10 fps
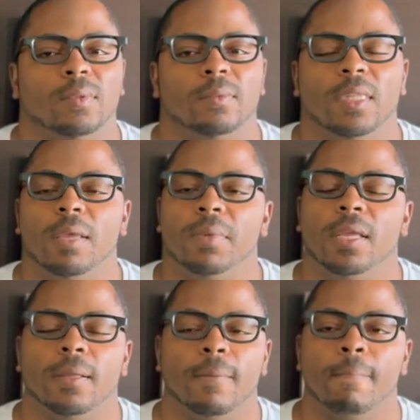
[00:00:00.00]
Let
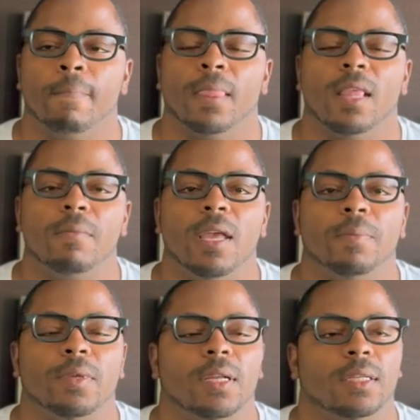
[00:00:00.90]
me help
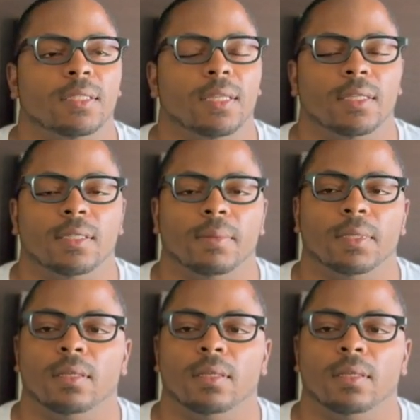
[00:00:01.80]
you to understand something.